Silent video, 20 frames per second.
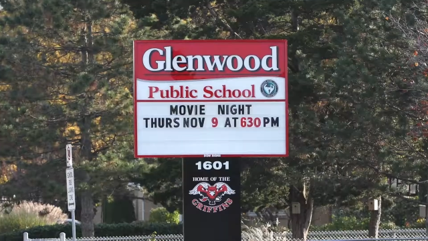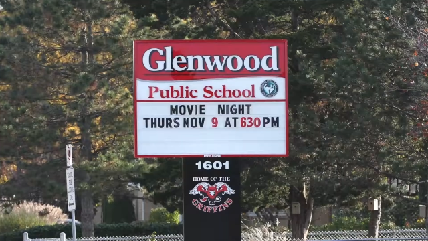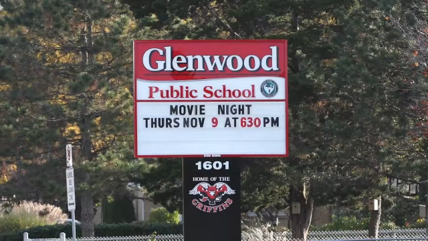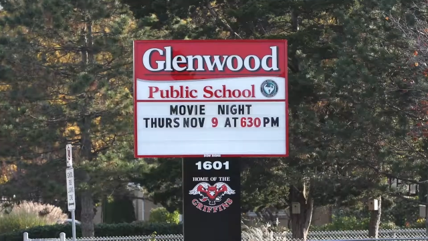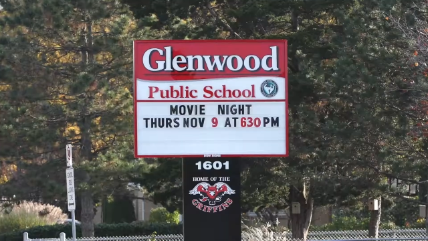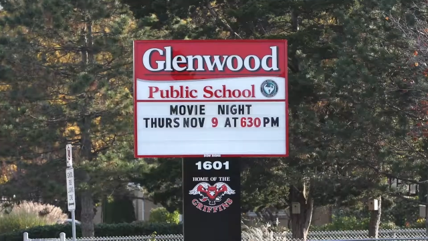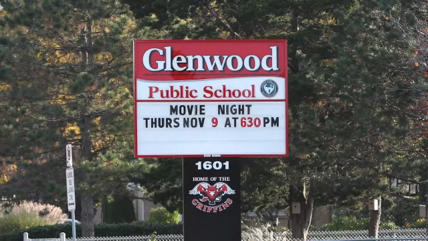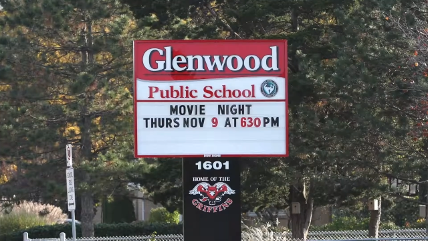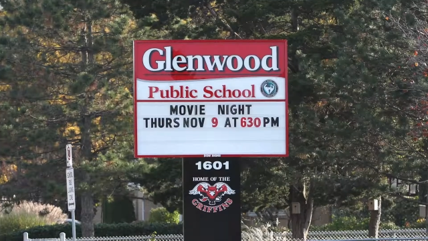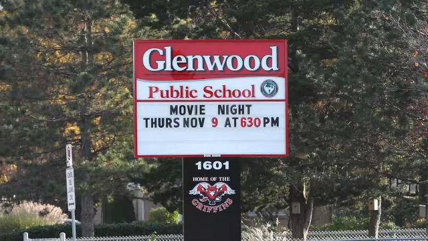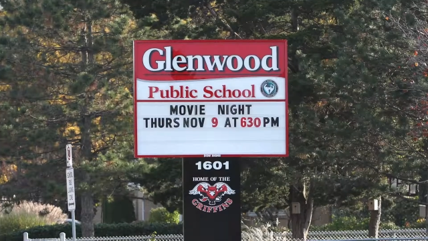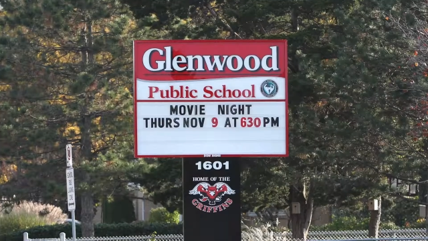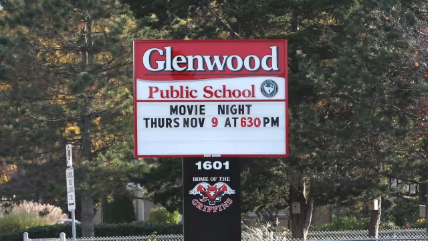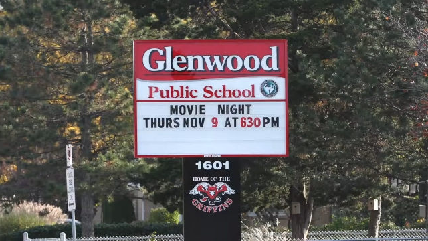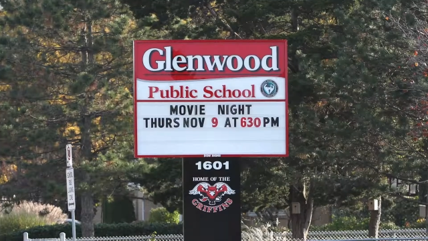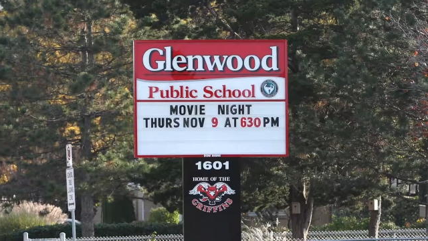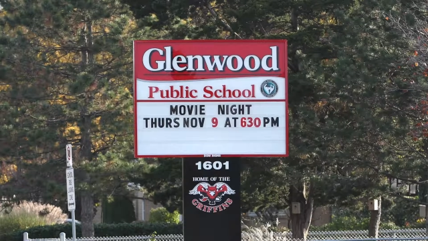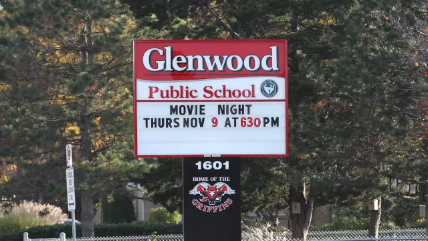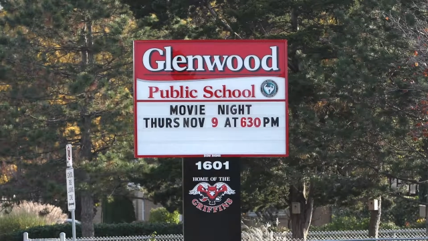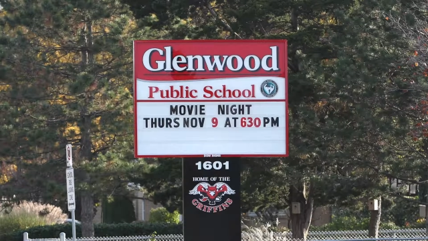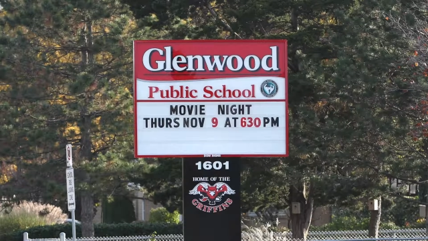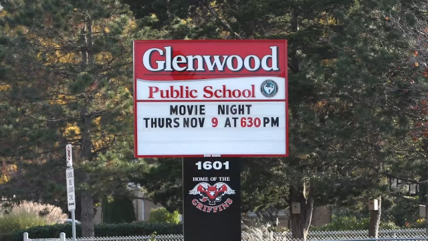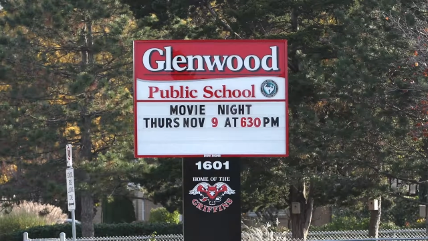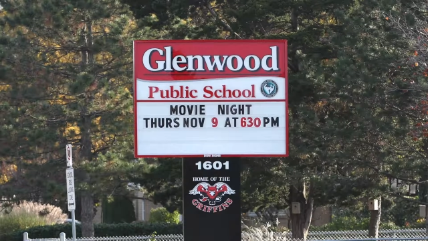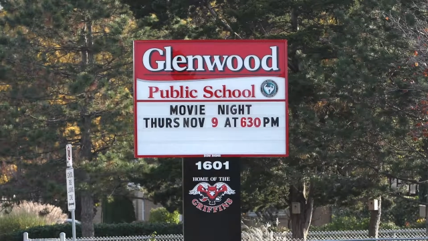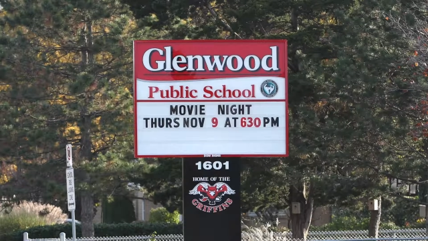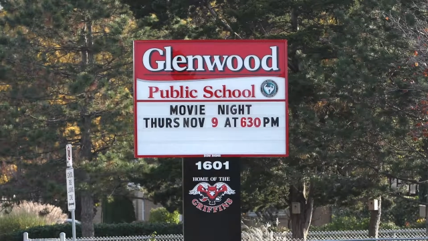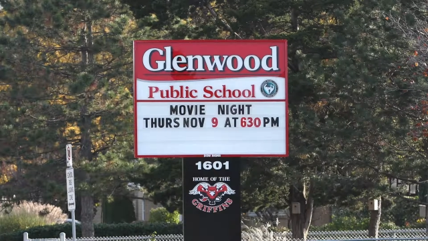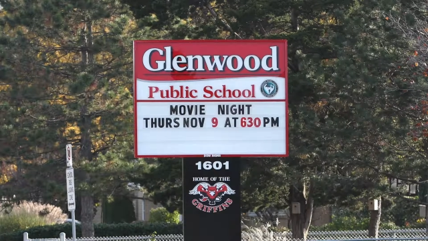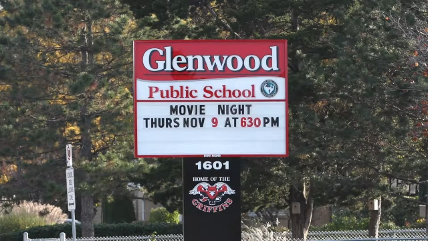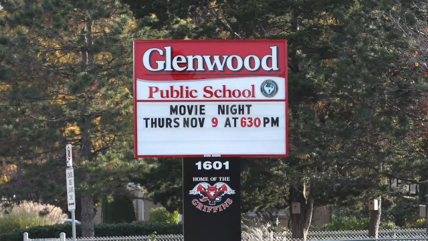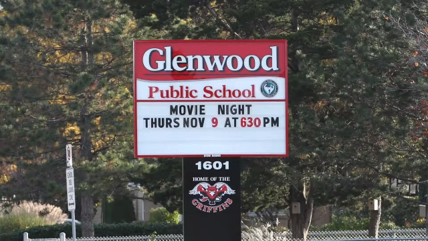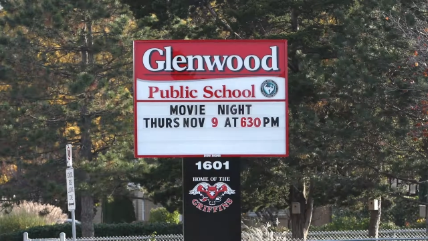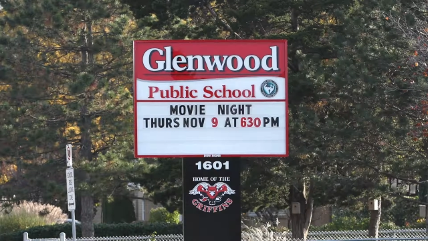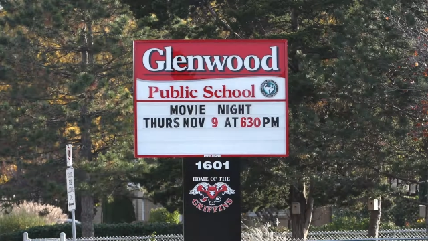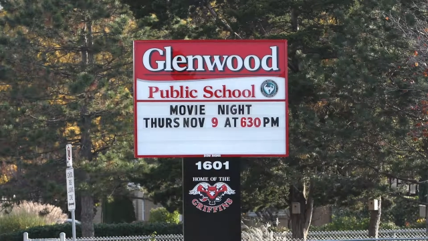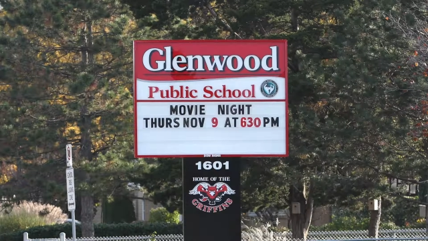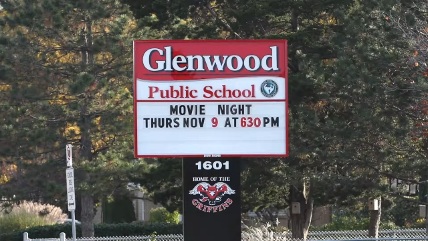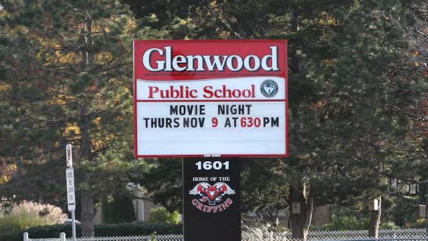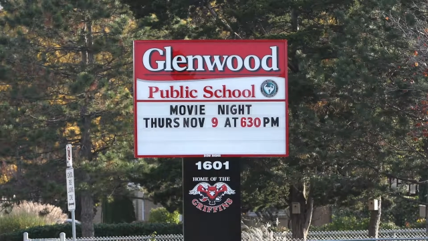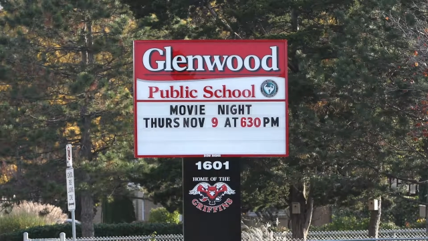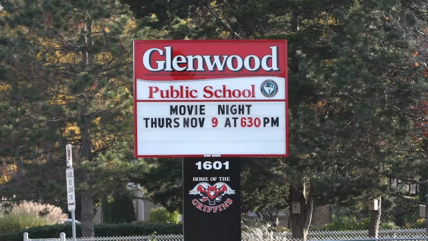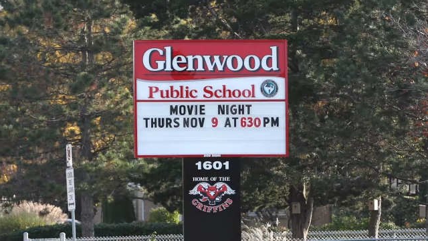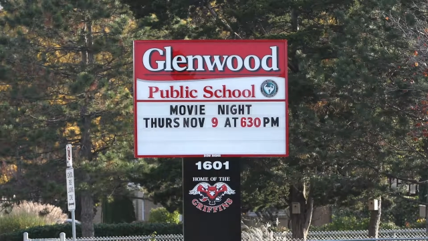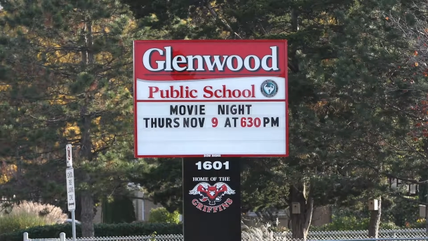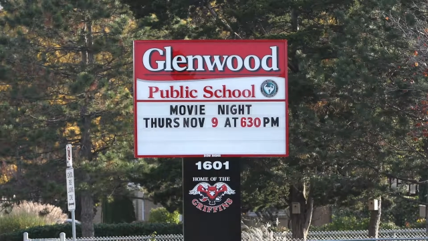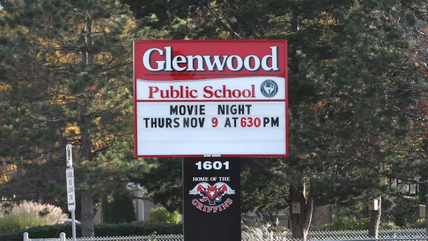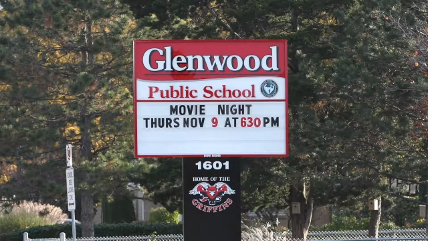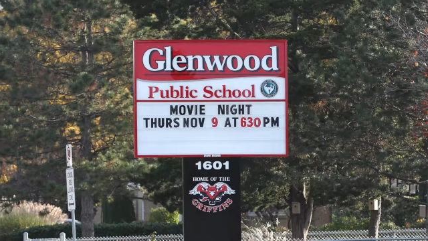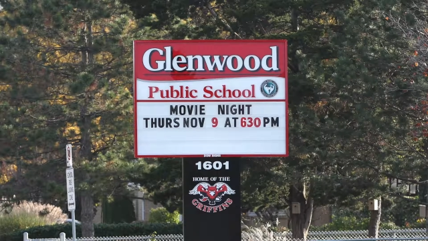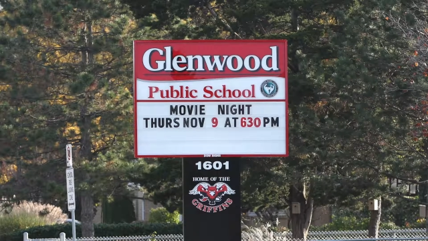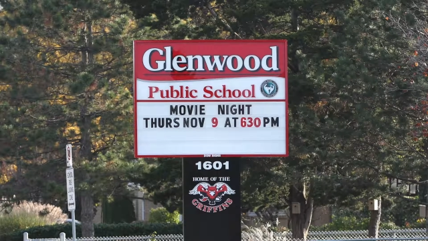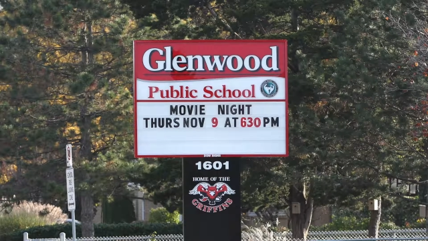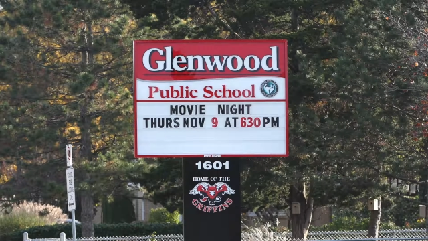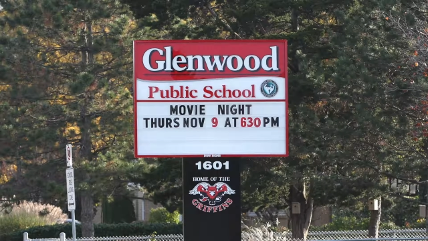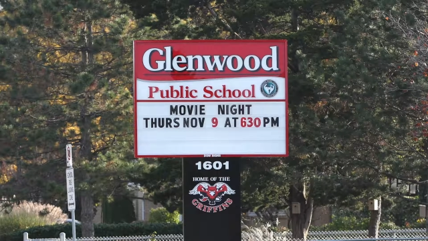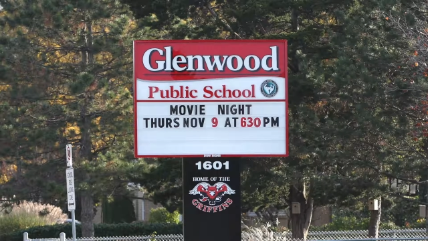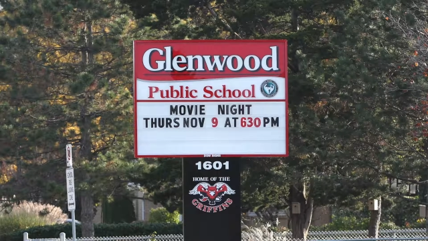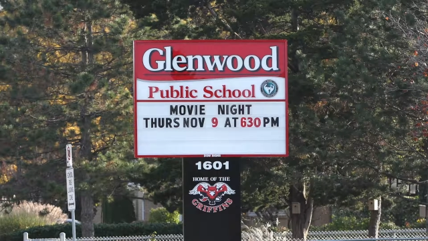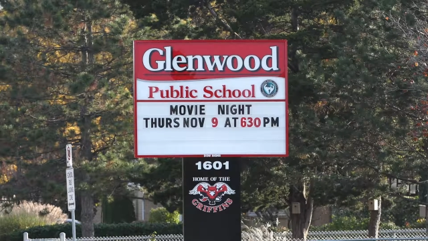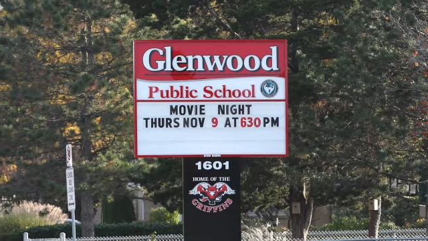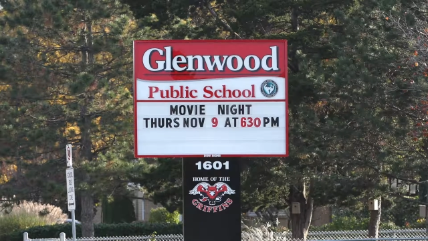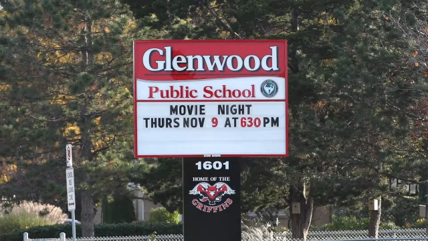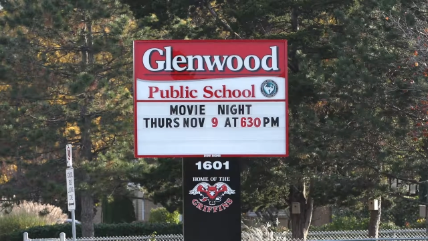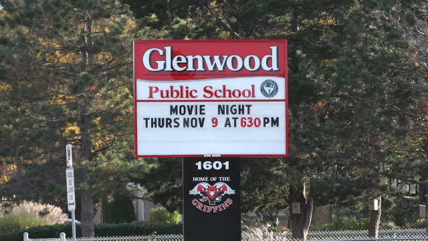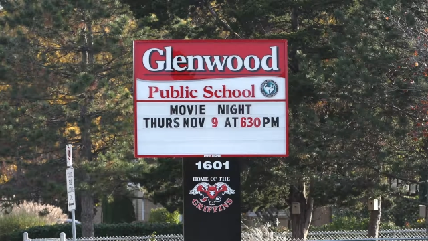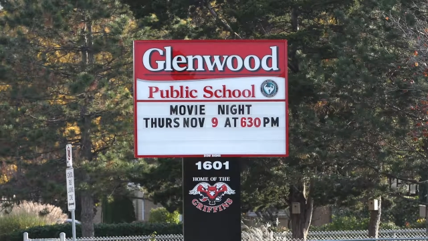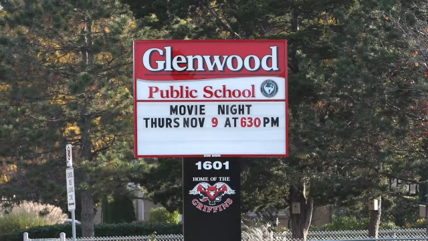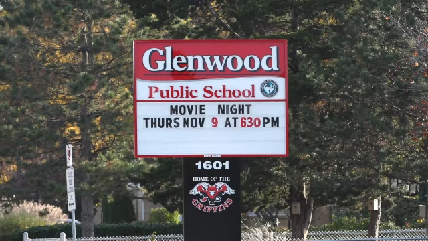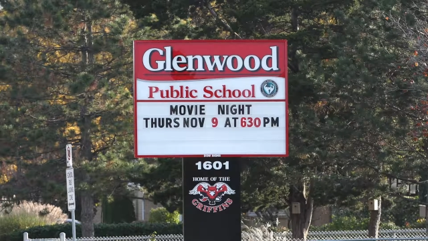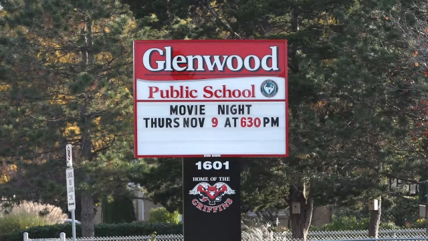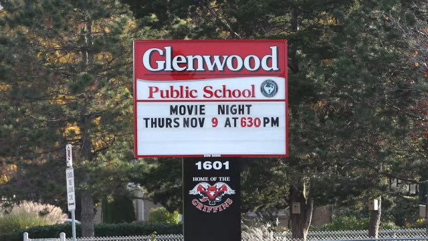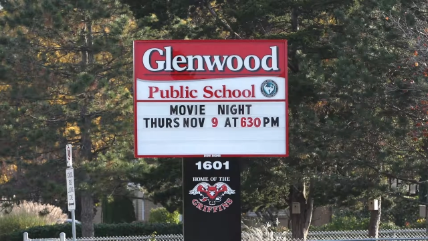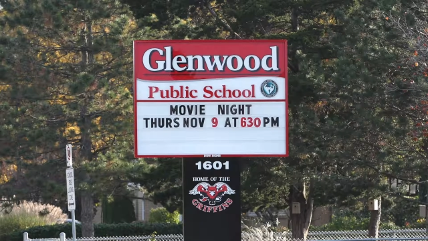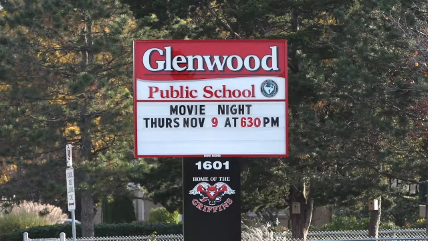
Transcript: No face is visible, so there are no lips to read.